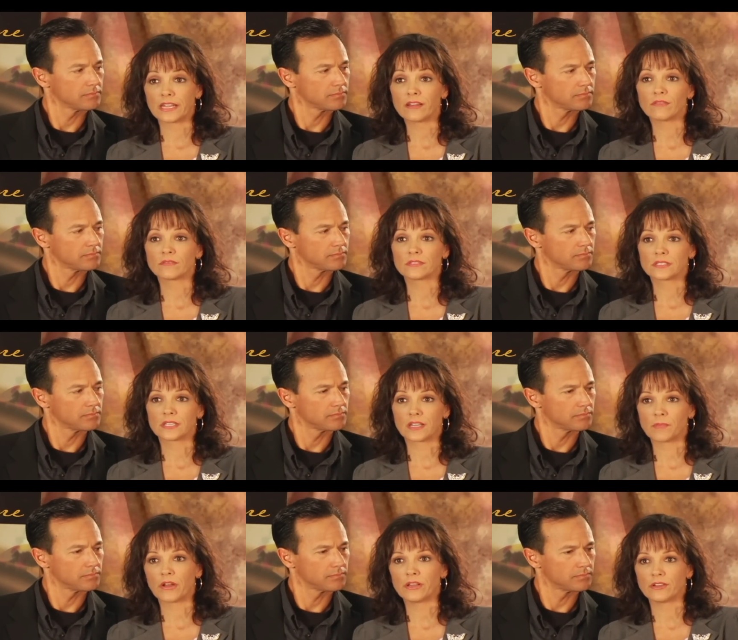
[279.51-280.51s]
Speaker 1: gifts down
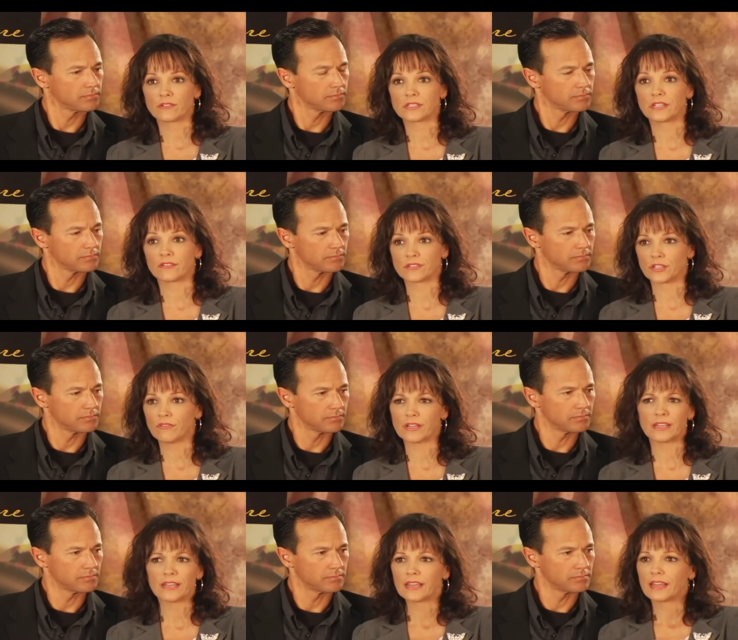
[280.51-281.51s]
to come out here to
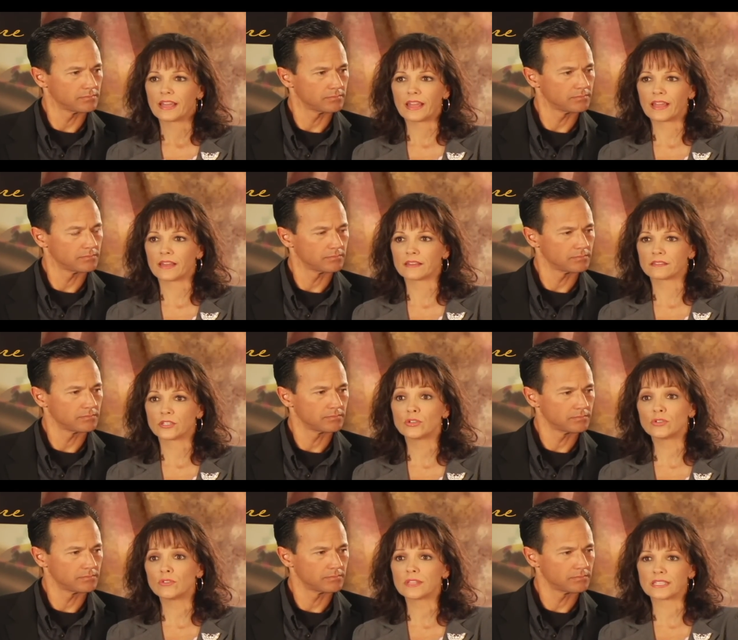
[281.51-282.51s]
Arizona, and
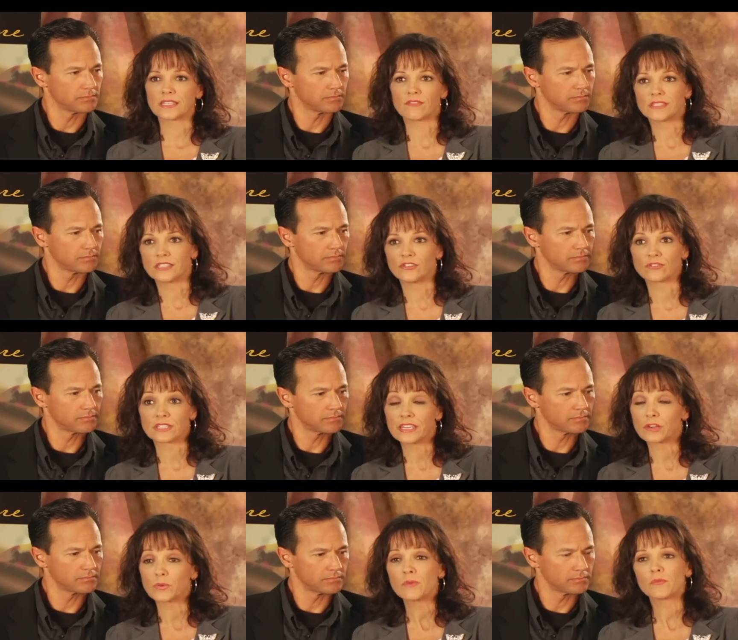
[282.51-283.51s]
who knew that 17
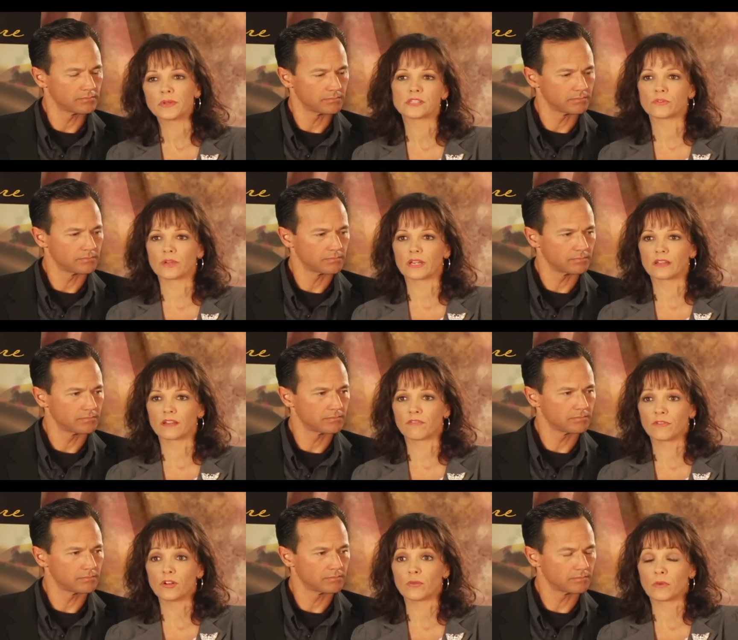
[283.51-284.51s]
years later we would be doing
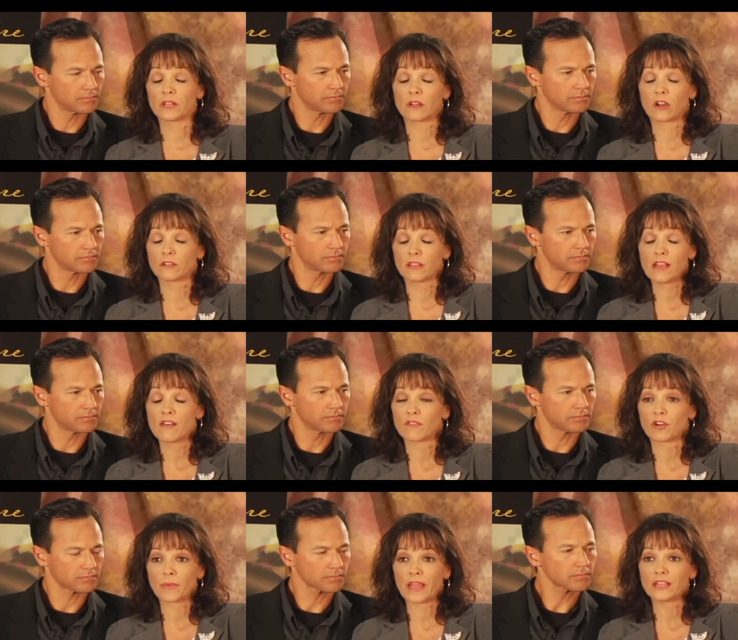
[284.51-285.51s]
a film? Our
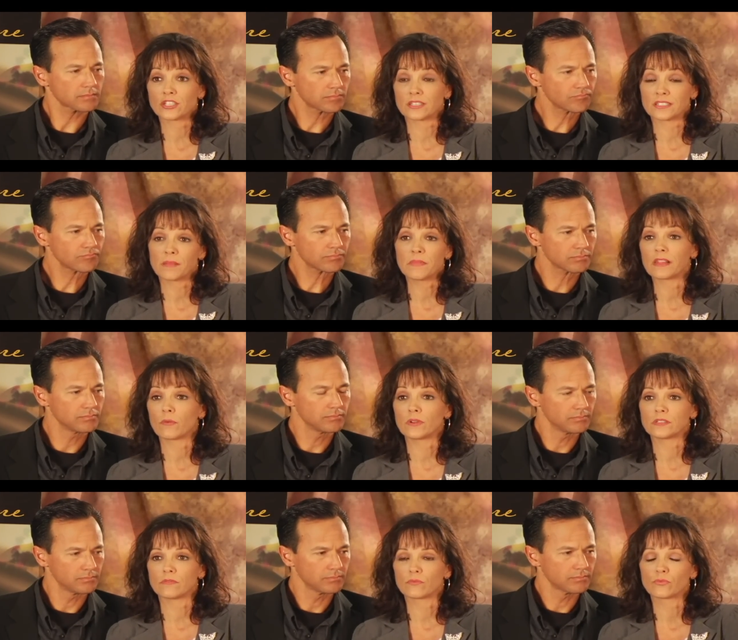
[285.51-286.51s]
love, our passion, something
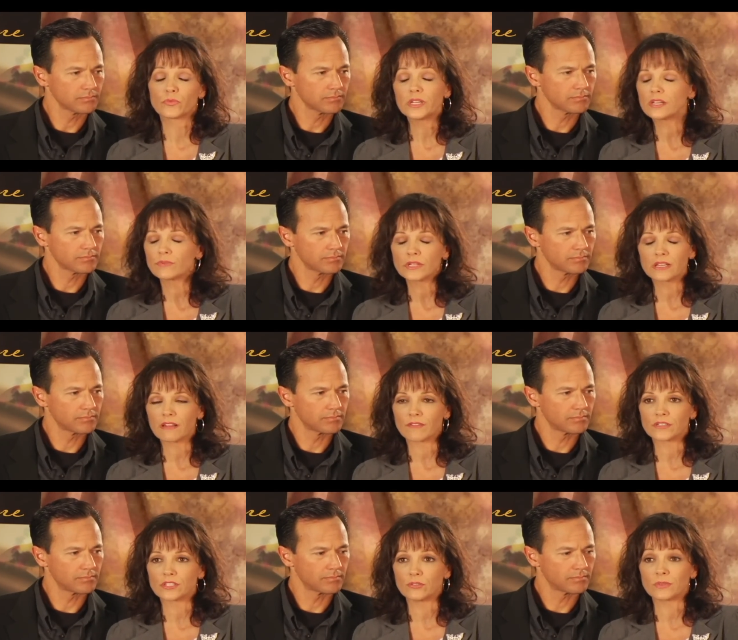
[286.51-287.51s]
that we really really
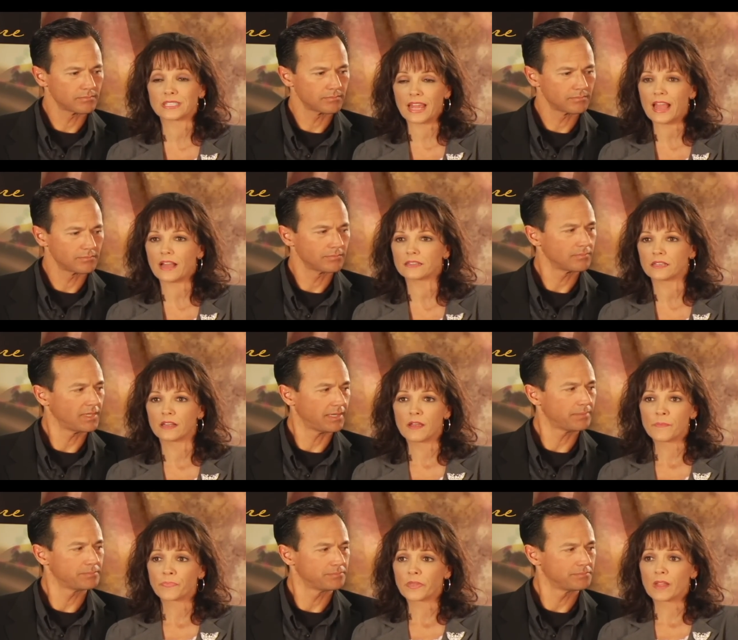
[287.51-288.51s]
love to do was act.
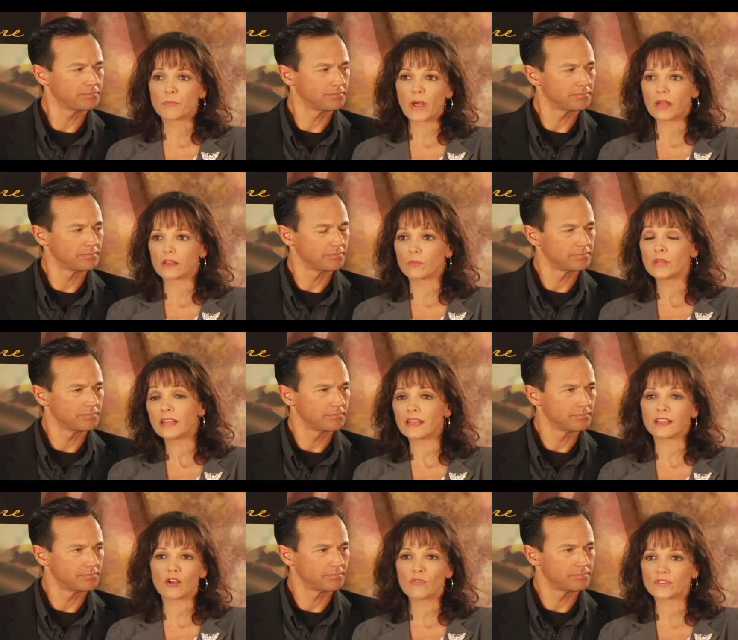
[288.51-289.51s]
Yeah, but we
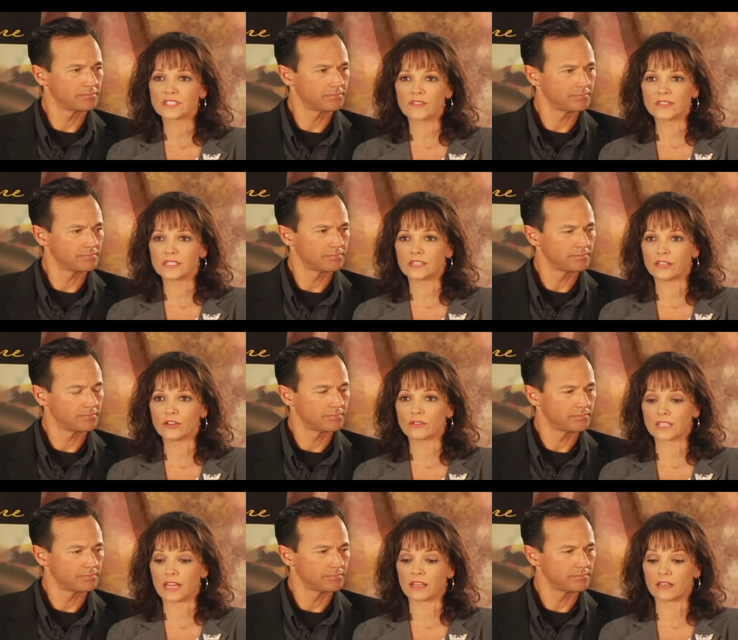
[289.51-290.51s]
let it go for 17
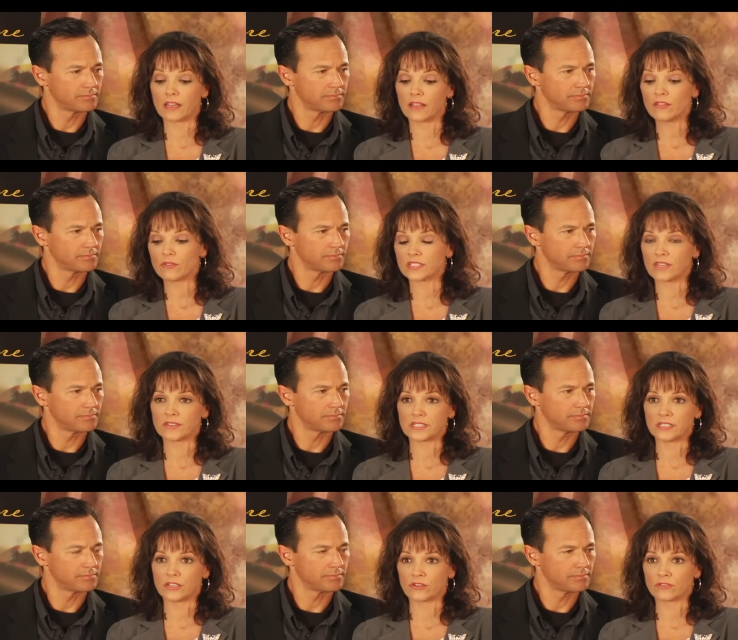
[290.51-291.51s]
years, and in those
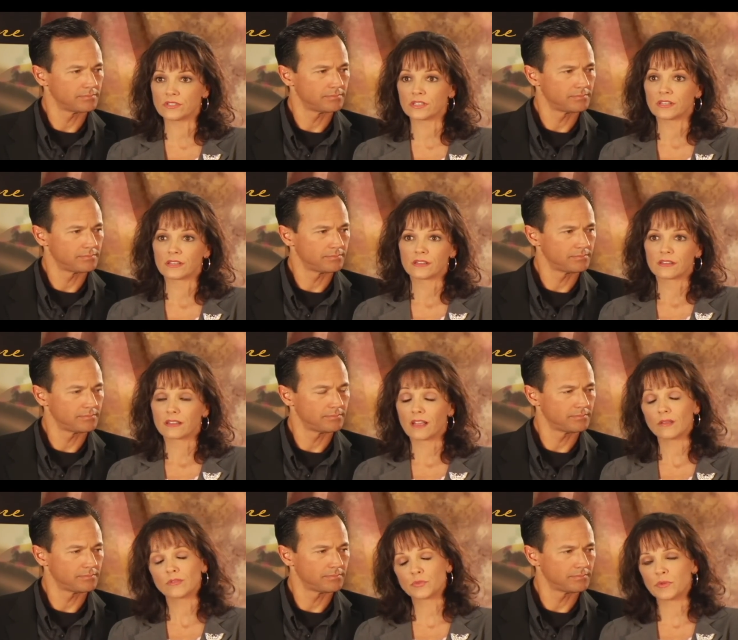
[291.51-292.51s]
17 years,
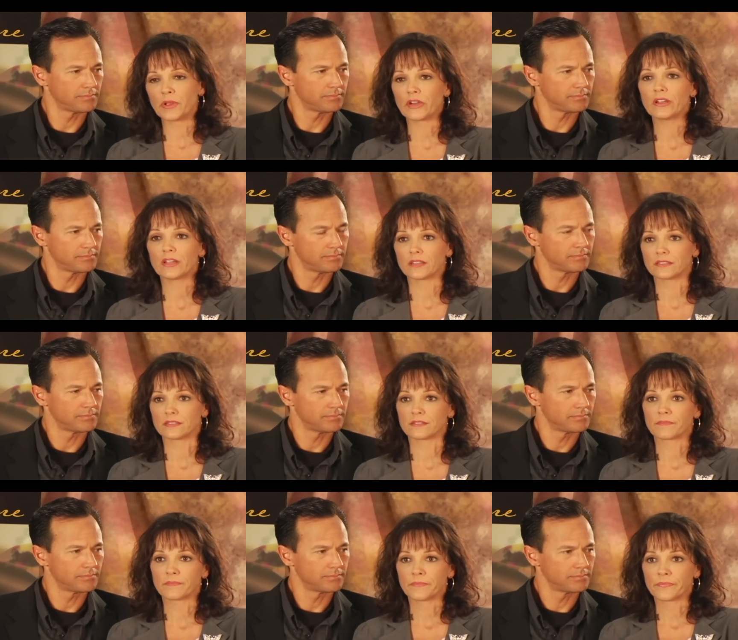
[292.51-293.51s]
God was preparing
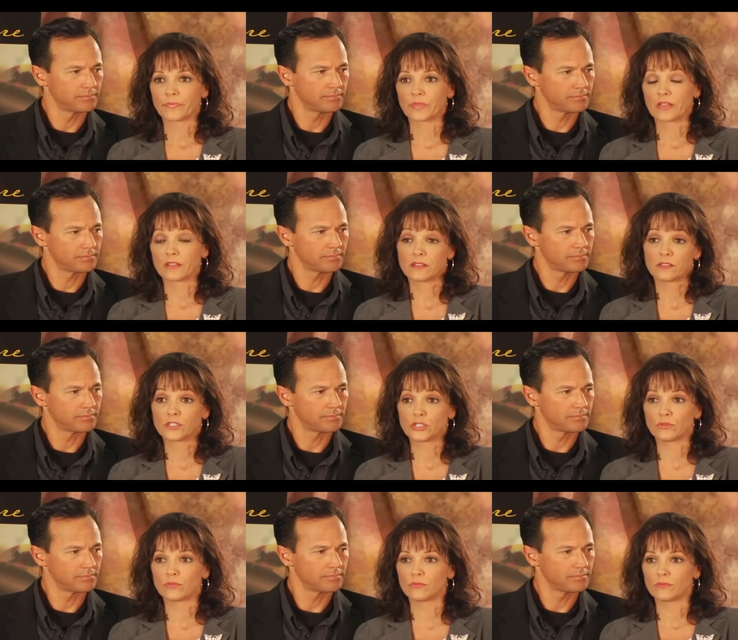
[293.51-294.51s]
us
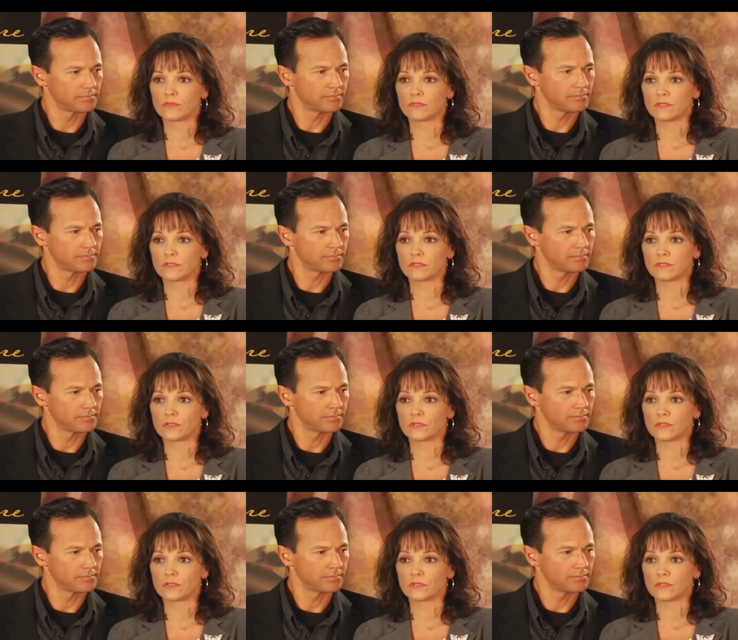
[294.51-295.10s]
to